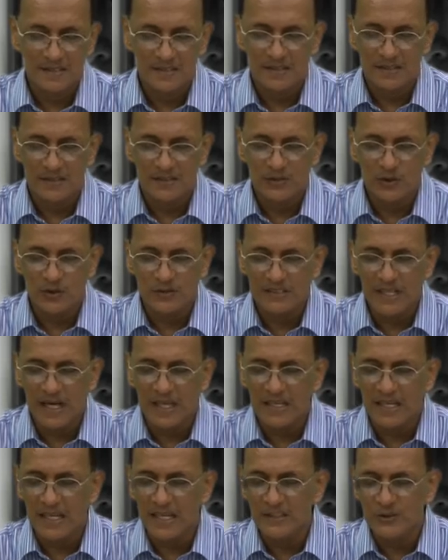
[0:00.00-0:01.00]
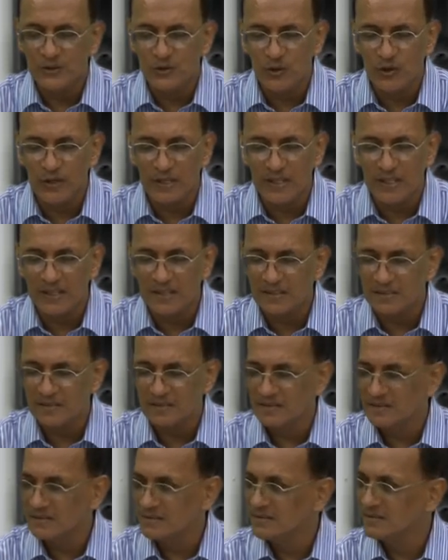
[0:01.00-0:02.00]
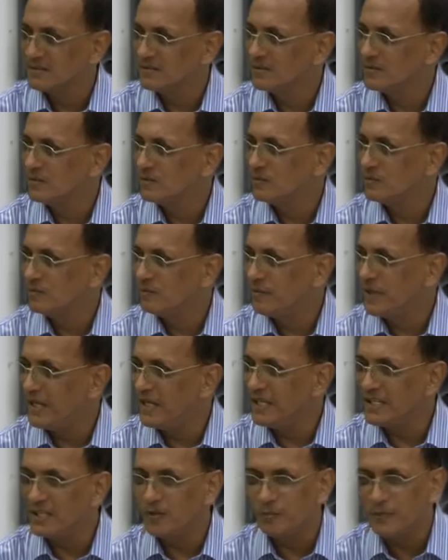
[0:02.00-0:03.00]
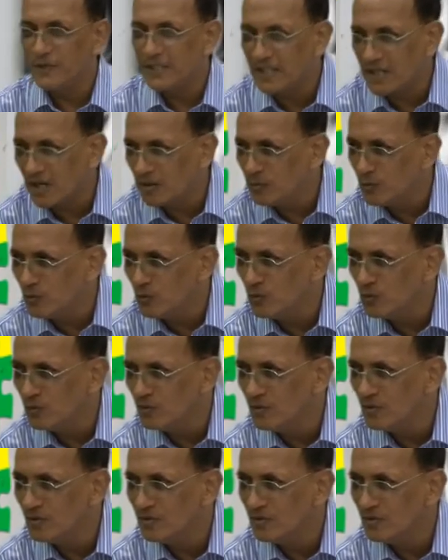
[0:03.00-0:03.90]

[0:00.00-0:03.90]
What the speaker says: Does your child enjoying playing peekaboo?